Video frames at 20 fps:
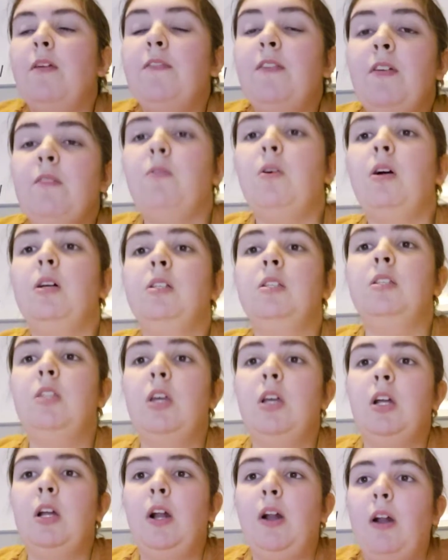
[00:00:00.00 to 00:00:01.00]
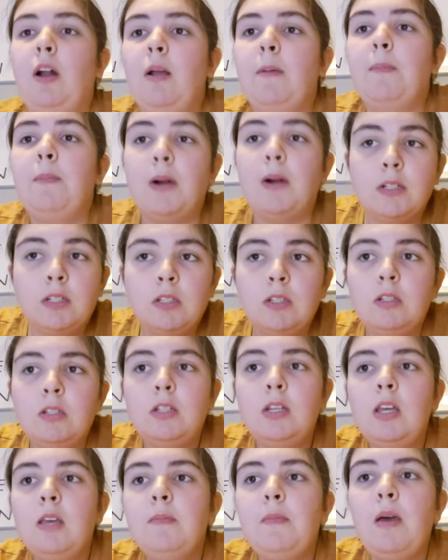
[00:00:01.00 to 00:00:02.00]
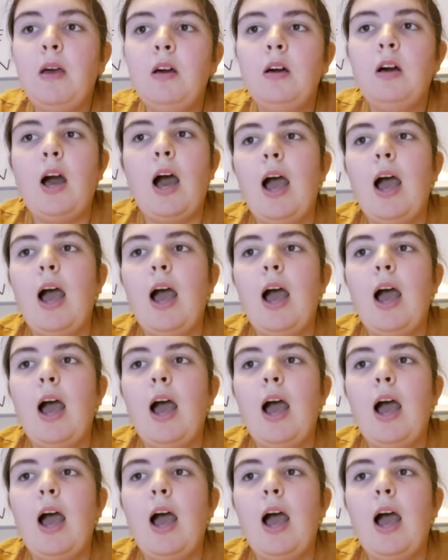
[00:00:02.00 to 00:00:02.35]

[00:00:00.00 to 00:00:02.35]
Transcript: it was their personal email,